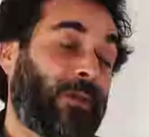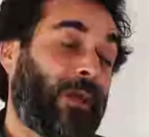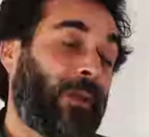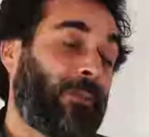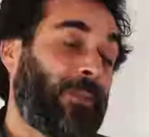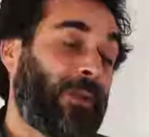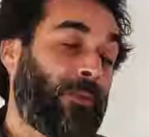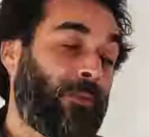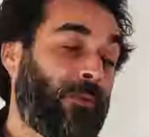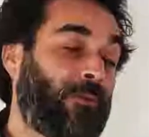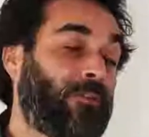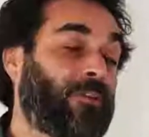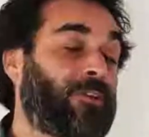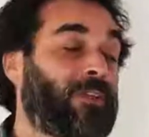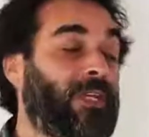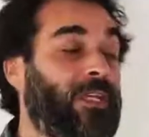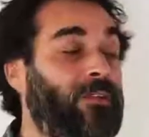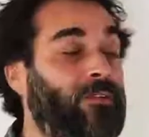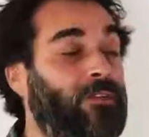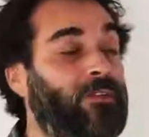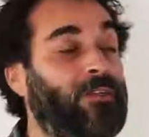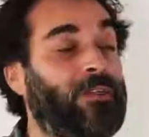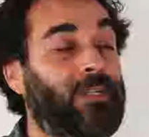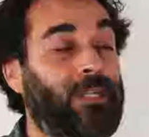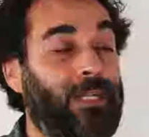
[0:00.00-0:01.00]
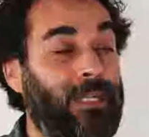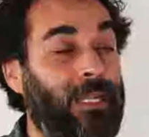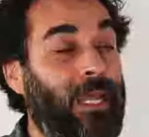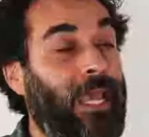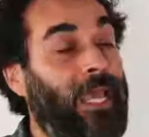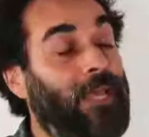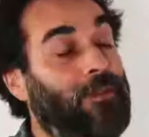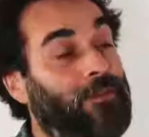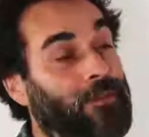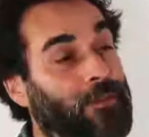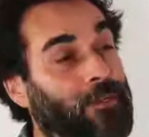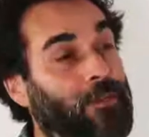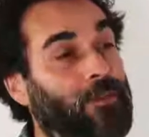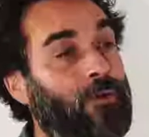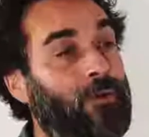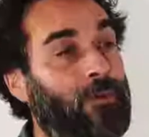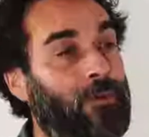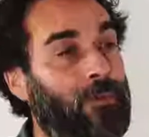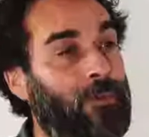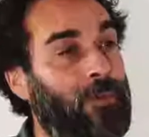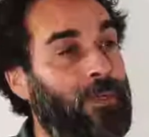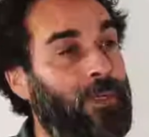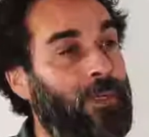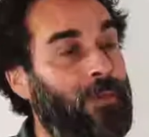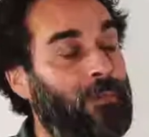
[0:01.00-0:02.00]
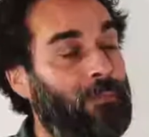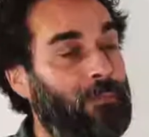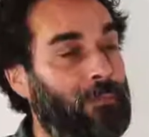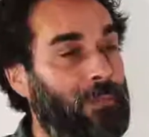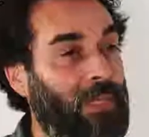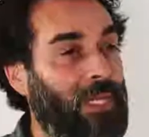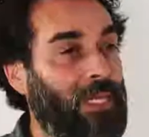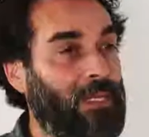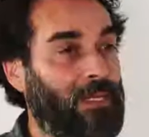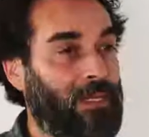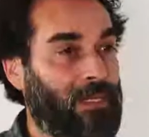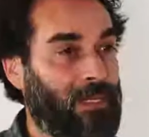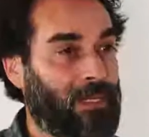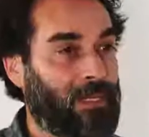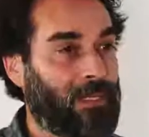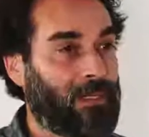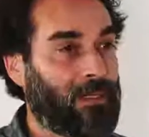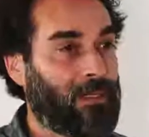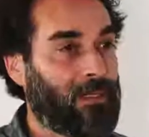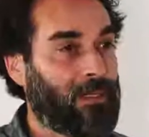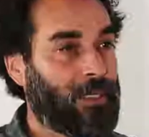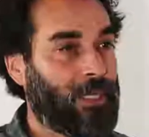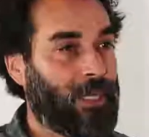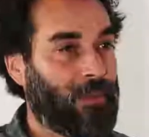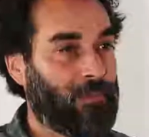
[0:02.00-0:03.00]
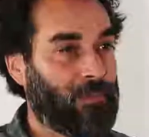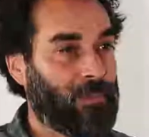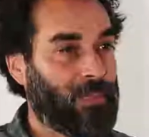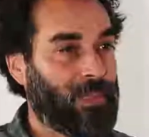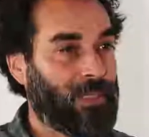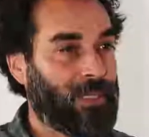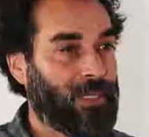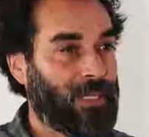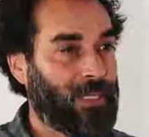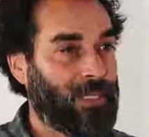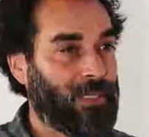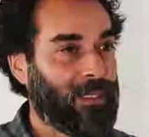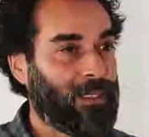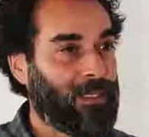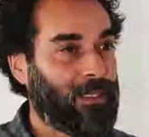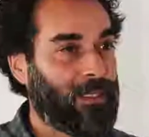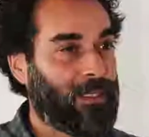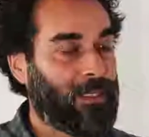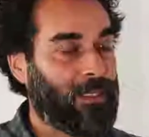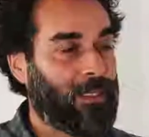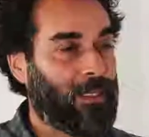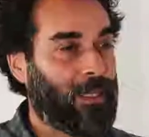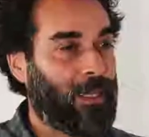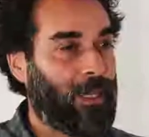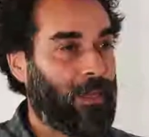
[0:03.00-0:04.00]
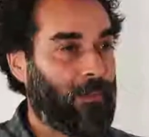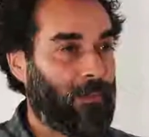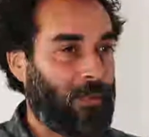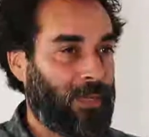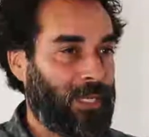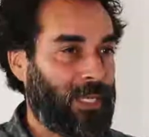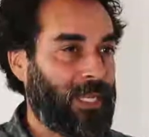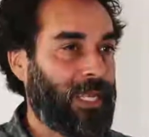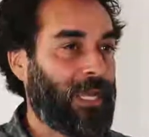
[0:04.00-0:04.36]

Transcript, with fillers: we're. I mean, we're essentially an ethical media company. Yeah. And